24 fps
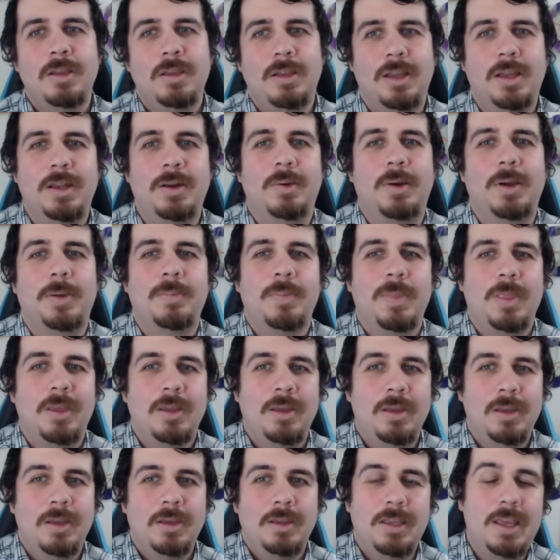Anyway,
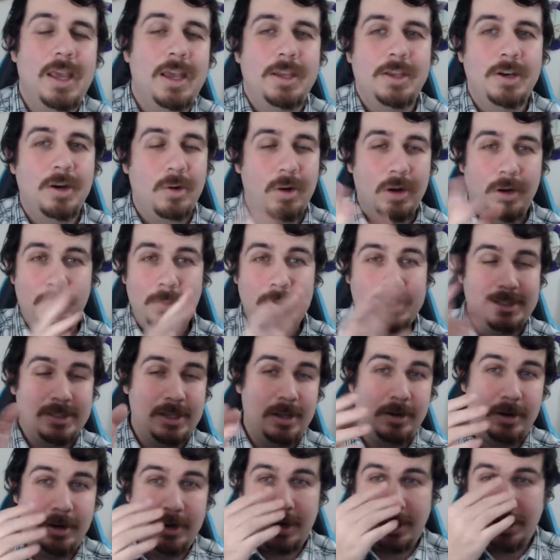yeah, you don't want to miss
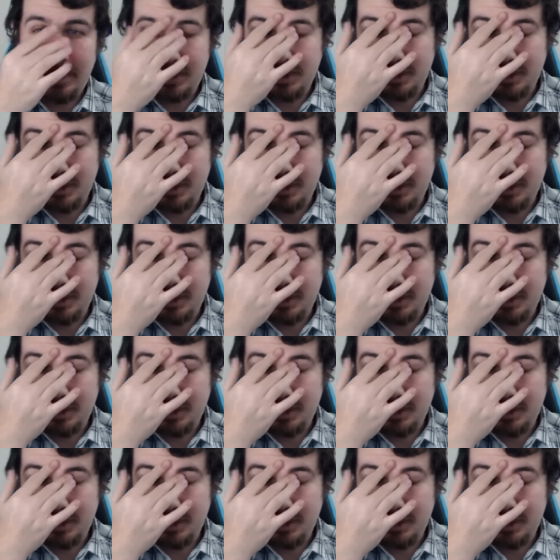out on any